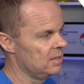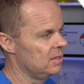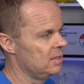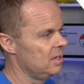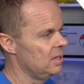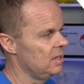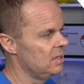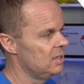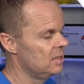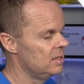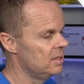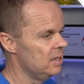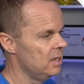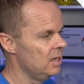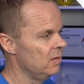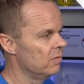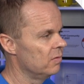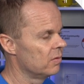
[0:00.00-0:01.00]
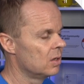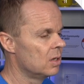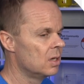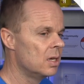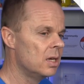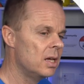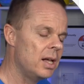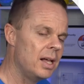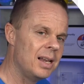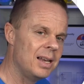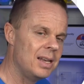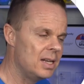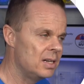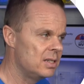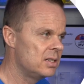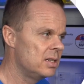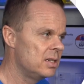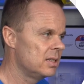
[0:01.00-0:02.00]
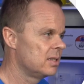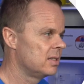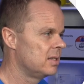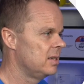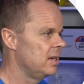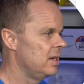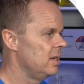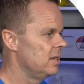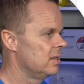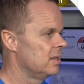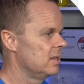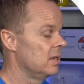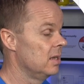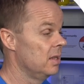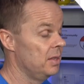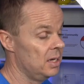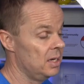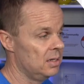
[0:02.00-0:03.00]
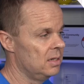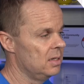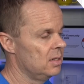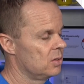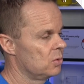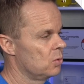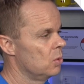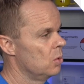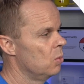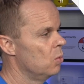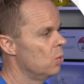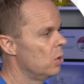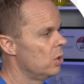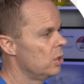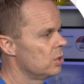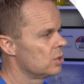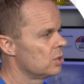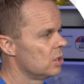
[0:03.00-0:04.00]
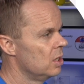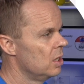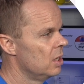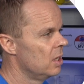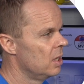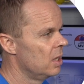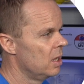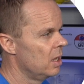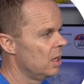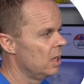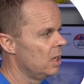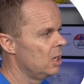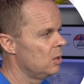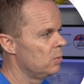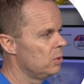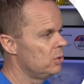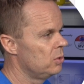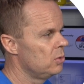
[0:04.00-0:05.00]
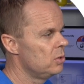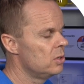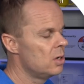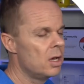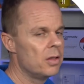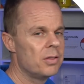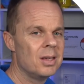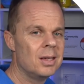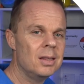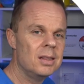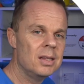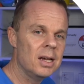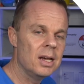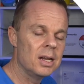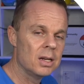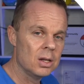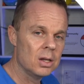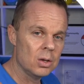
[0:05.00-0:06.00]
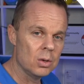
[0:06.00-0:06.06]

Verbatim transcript: say Save. Let's just test that this works. It will do nothing that